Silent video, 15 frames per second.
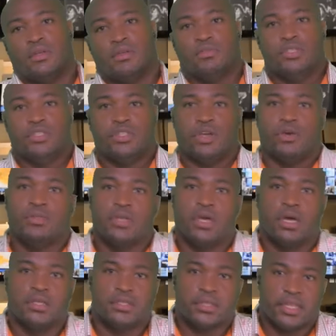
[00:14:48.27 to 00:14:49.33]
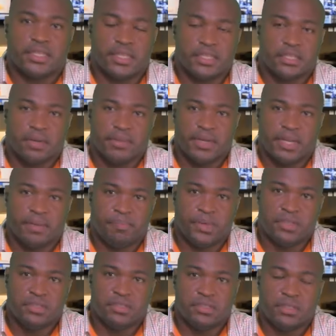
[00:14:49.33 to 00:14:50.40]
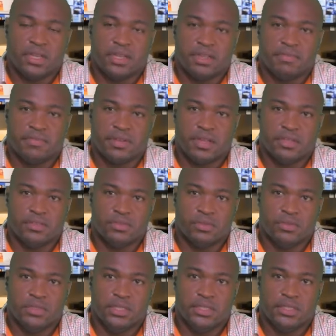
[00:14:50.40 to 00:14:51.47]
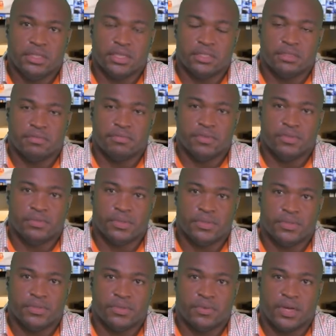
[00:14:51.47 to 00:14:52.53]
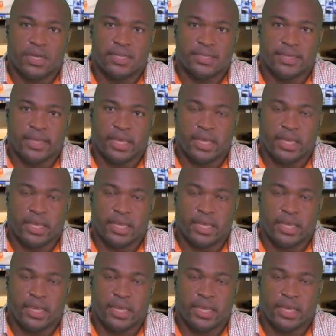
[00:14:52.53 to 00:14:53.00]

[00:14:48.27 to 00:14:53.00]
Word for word: Reach out to us, let us come on a personal level and do these interviews with you and